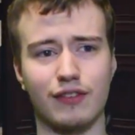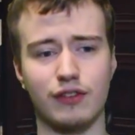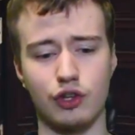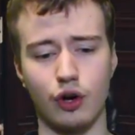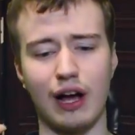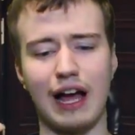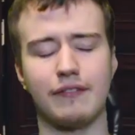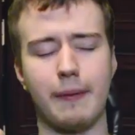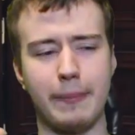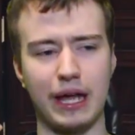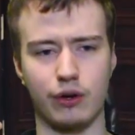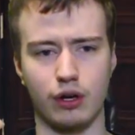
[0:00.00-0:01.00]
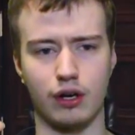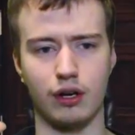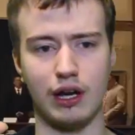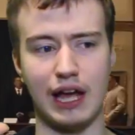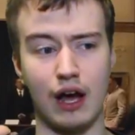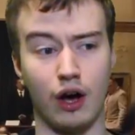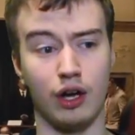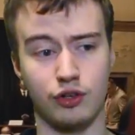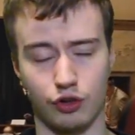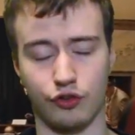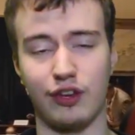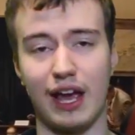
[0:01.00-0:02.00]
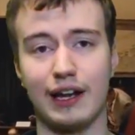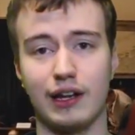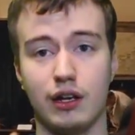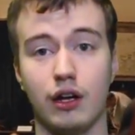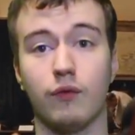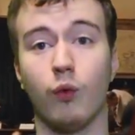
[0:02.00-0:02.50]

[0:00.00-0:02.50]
you'll have a better understanding of